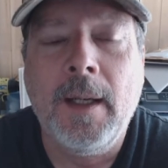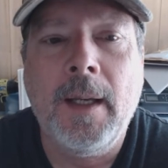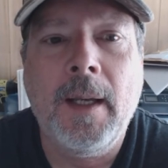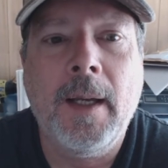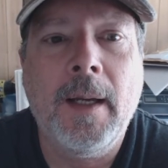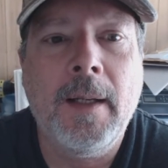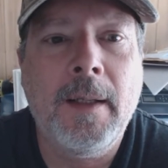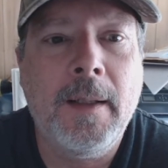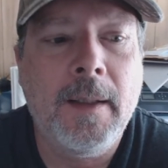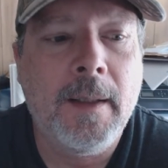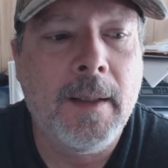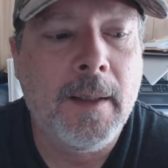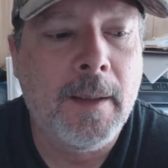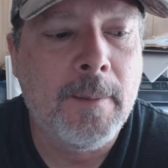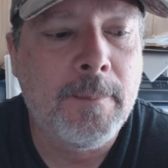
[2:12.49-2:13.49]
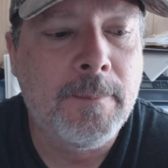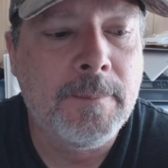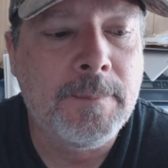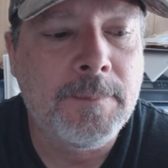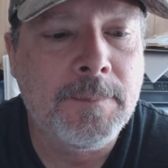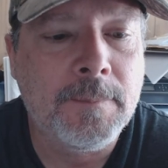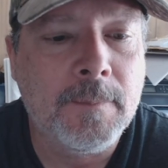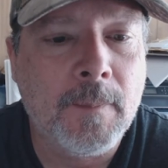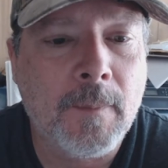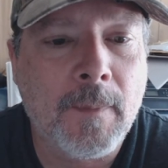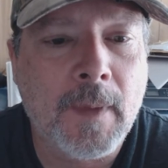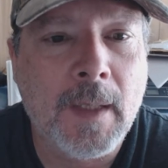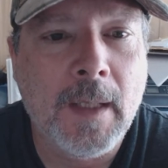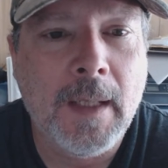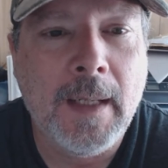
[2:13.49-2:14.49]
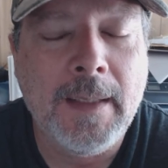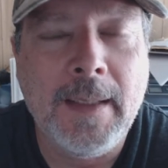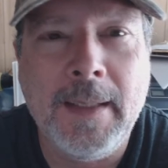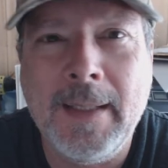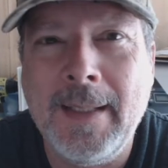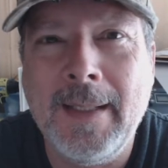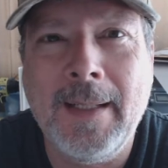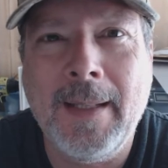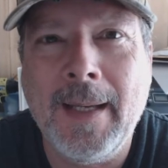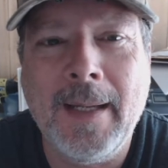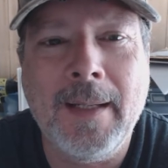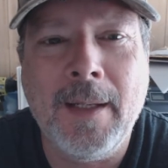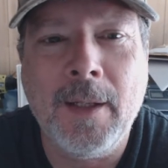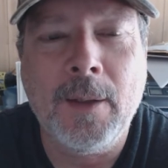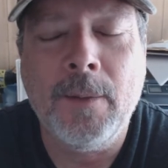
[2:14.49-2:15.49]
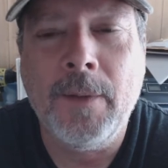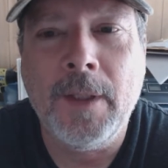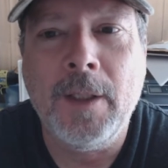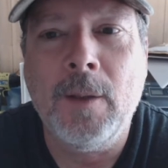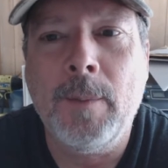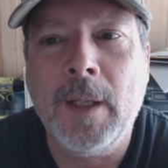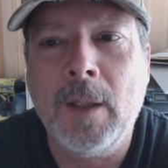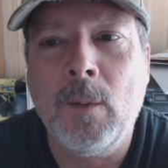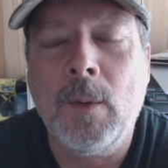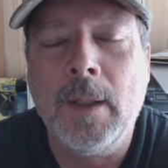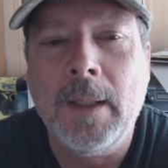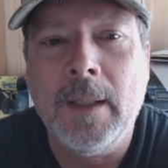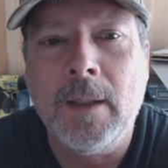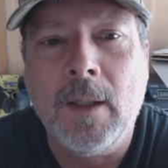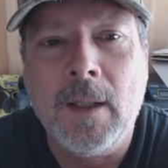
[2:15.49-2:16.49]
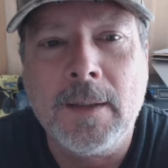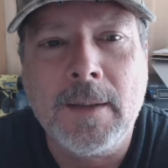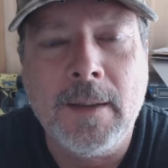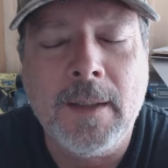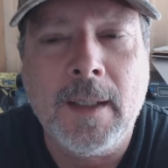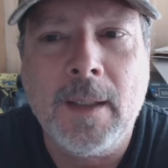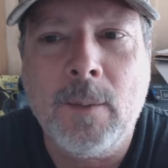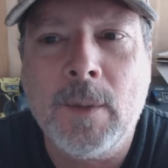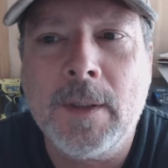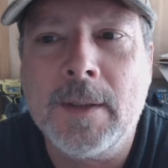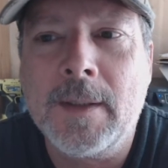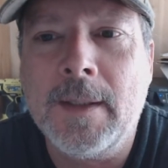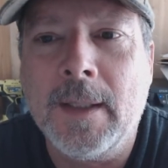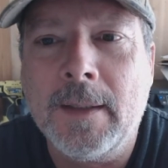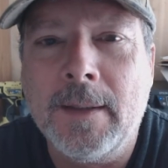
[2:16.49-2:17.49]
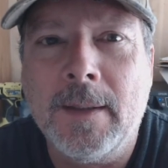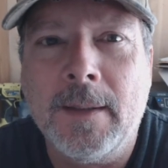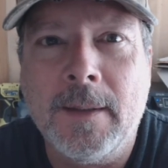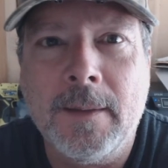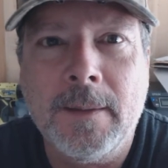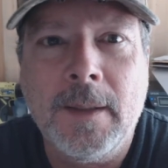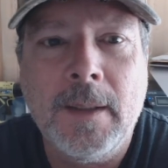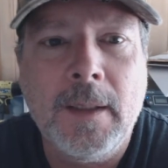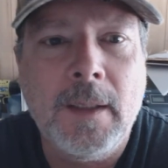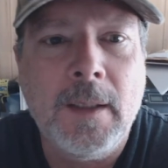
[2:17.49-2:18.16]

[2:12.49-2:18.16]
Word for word: And um, I can get into that in another video, but I don't want to get lost in that. I want to stick to the